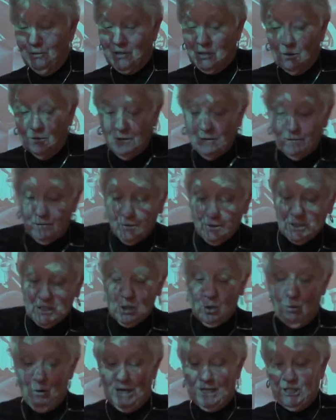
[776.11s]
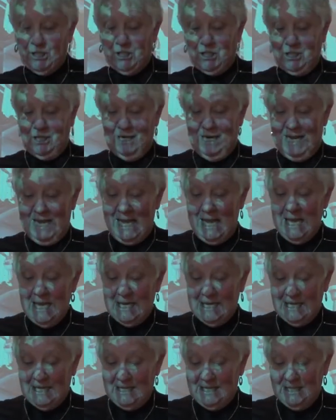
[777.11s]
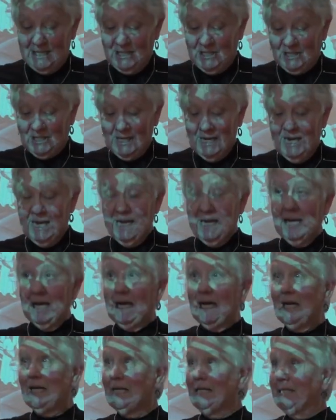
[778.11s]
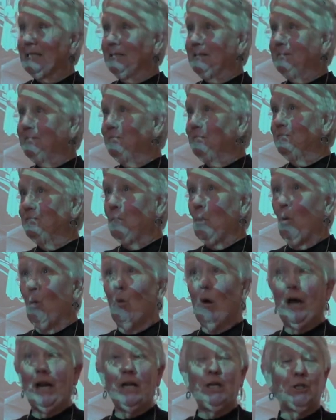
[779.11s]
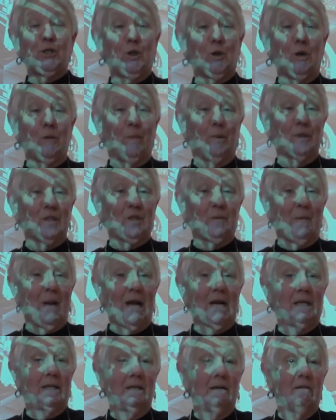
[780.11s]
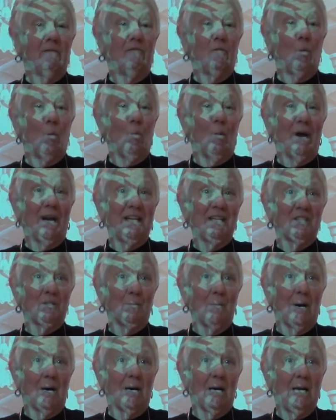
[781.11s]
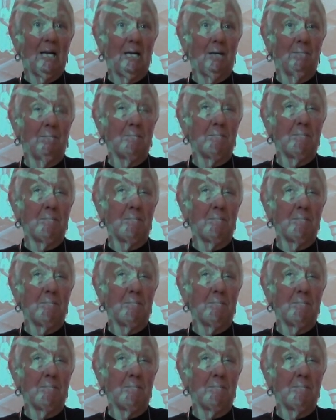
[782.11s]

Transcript: So the first question is, um, what is your perspective, what is mine?